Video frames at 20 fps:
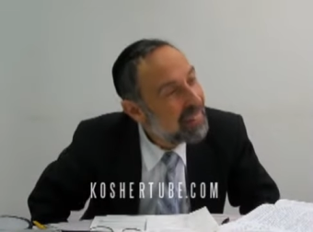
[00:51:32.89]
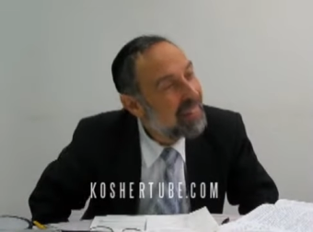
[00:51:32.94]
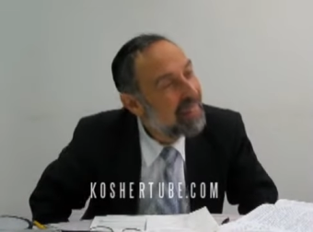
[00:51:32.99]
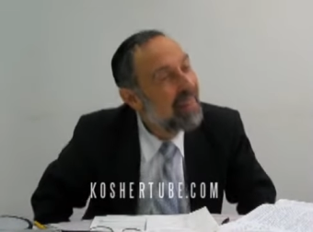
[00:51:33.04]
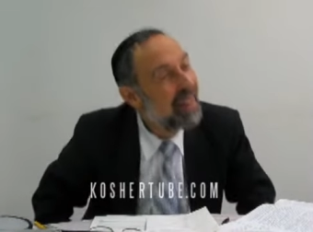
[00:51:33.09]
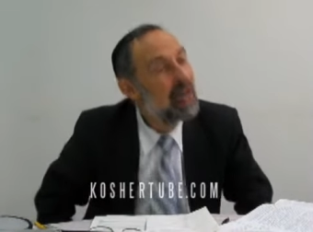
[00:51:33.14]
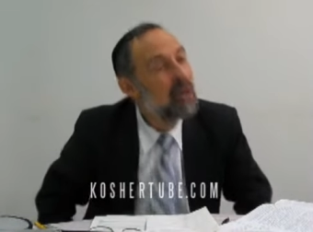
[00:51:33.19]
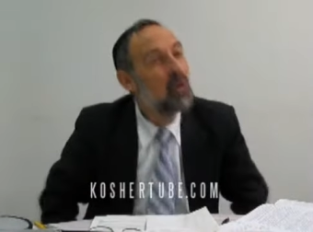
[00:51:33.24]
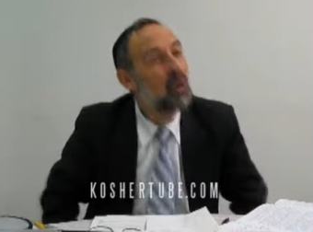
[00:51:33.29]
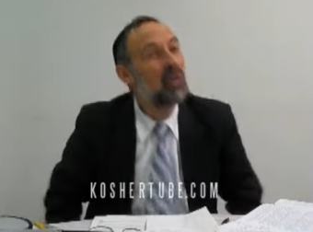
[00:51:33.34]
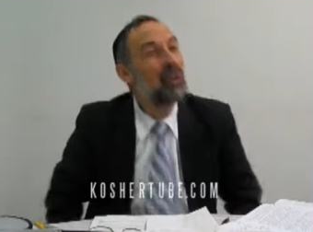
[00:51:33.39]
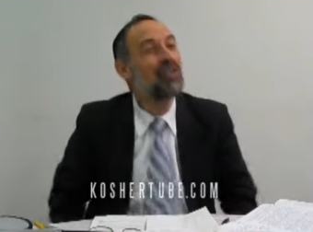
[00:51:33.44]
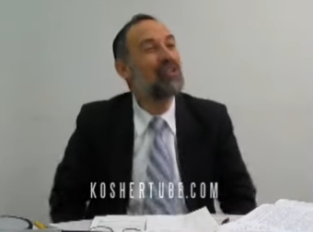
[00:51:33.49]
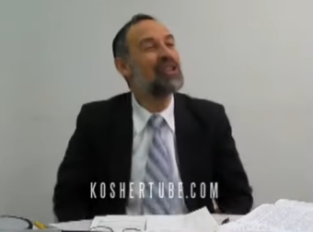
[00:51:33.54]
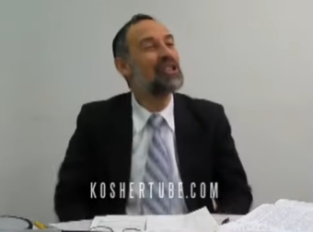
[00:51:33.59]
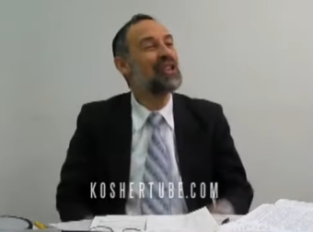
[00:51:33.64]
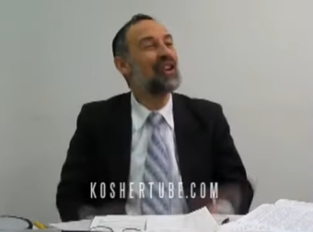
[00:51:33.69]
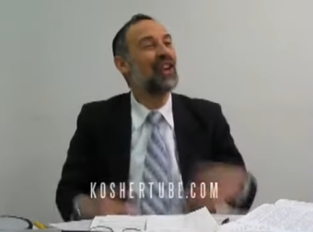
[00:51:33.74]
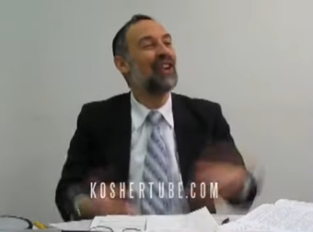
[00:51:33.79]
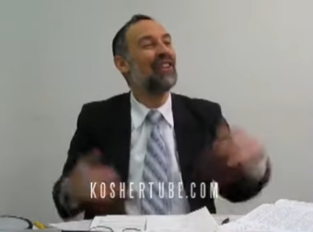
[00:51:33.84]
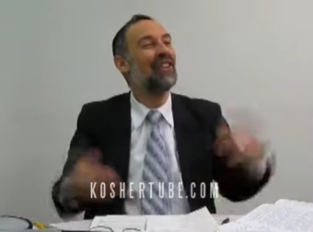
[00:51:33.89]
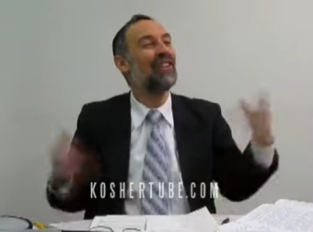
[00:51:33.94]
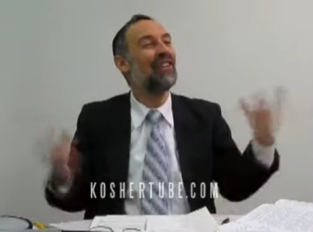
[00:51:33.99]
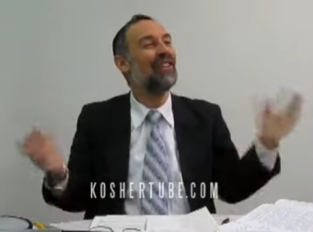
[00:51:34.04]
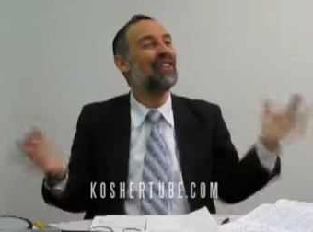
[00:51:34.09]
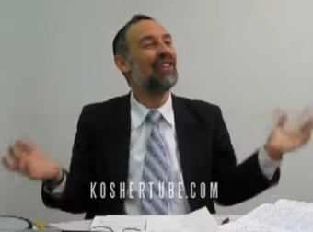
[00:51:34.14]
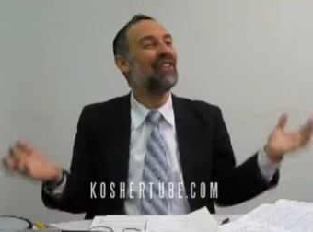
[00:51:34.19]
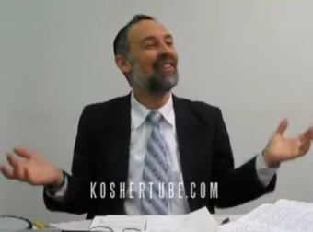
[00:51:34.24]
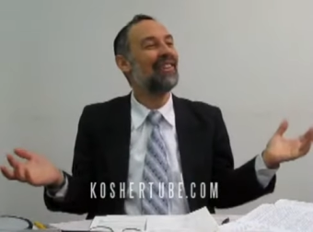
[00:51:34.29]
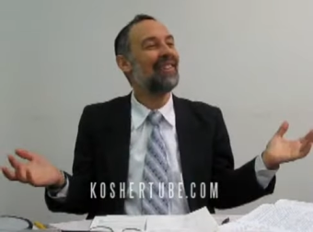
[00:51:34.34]
And all of a sudden,
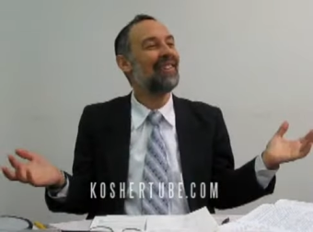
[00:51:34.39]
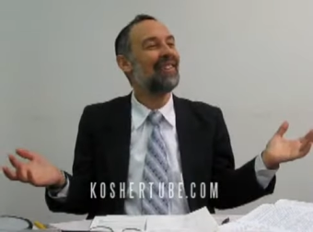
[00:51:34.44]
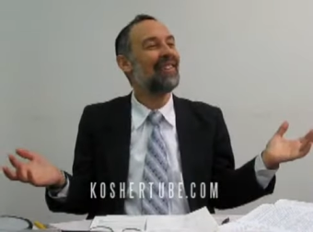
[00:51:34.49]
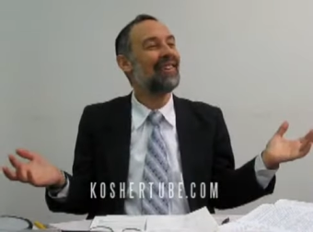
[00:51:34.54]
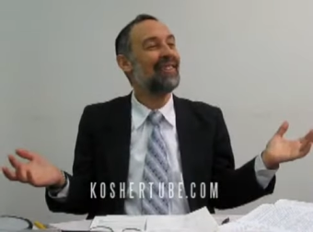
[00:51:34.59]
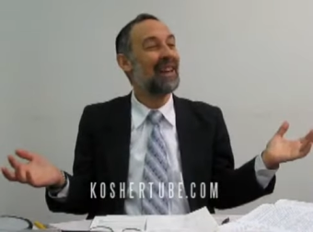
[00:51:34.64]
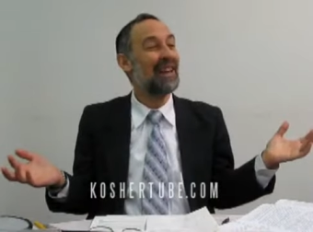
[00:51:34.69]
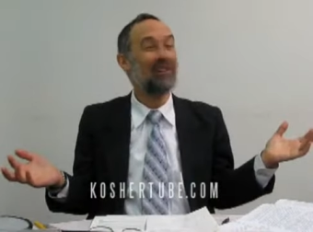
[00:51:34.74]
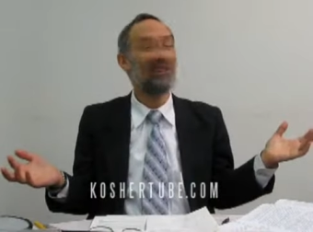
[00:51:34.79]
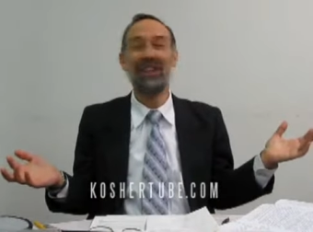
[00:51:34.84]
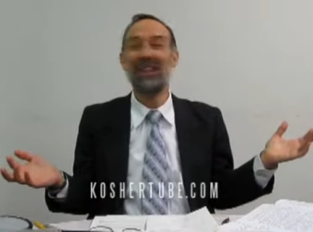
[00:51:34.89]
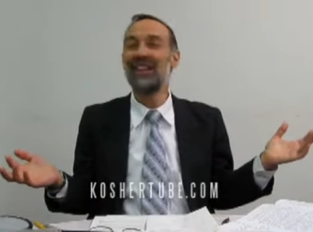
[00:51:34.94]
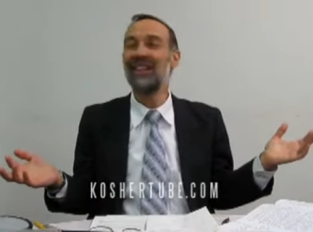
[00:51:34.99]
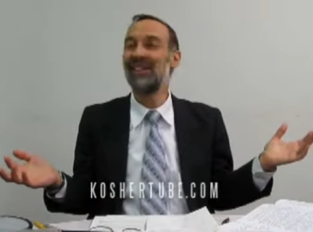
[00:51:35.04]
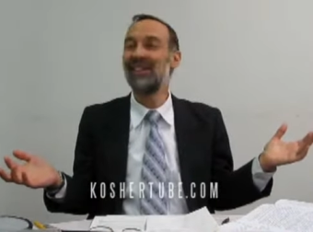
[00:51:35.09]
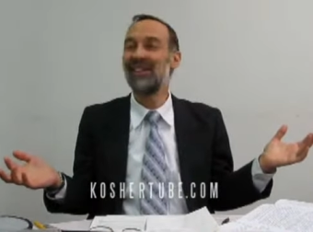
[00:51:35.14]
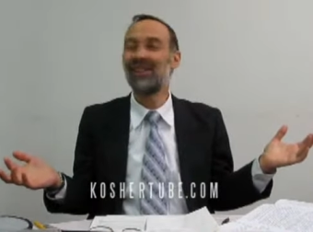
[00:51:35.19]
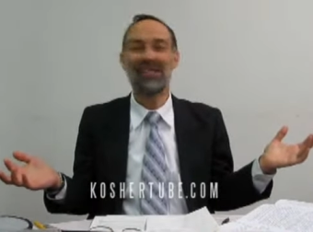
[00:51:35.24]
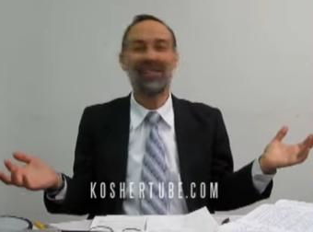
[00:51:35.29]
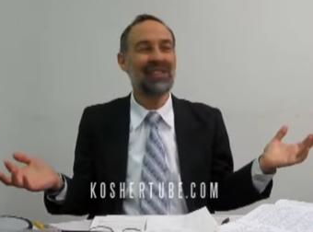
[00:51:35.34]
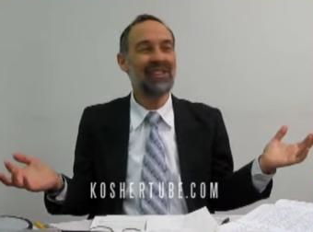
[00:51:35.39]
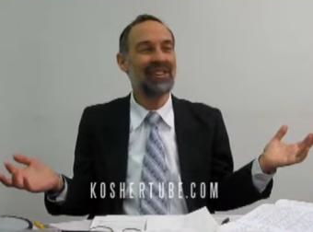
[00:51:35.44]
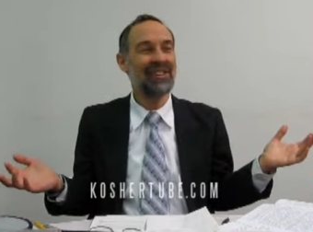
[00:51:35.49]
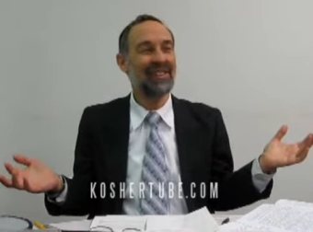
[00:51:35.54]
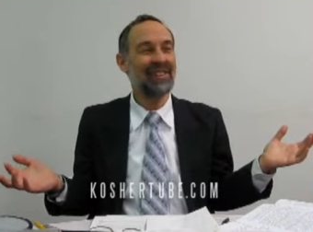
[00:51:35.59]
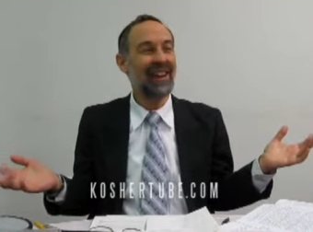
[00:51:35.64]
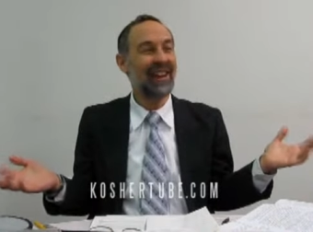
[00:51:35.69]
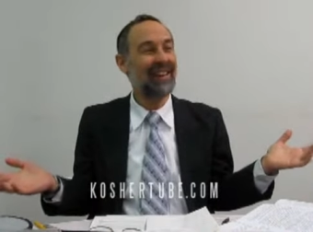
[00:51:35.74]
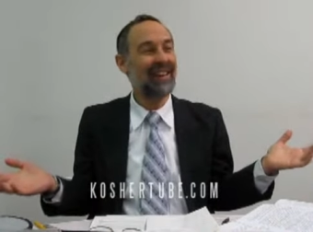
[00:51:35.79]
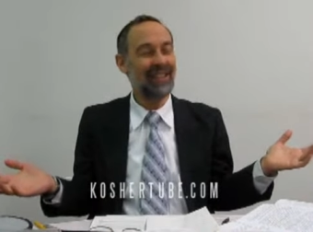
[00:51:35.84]
there he is,
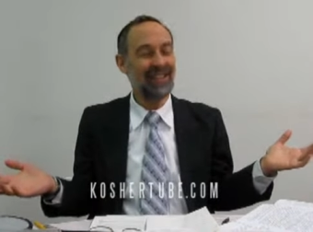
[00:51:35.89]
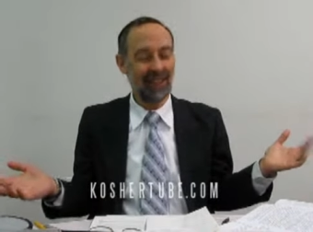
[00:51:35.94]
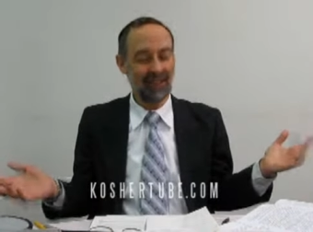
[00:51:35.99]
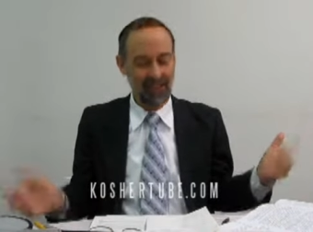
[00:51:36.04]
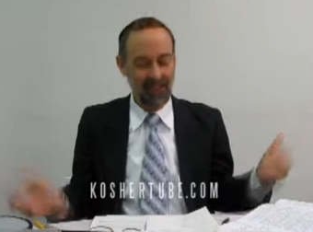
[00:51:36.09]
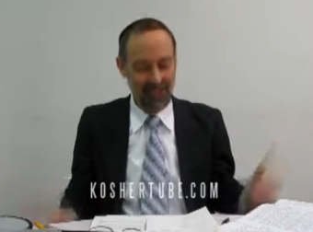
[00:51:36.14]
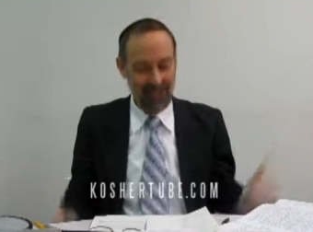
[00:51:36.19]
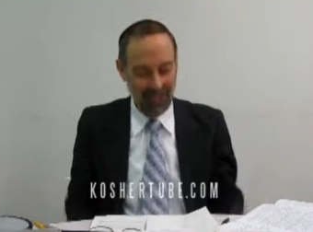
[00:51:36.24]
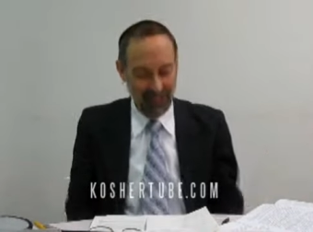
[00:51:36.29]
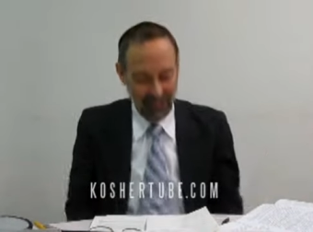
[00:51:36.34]
and Yosef.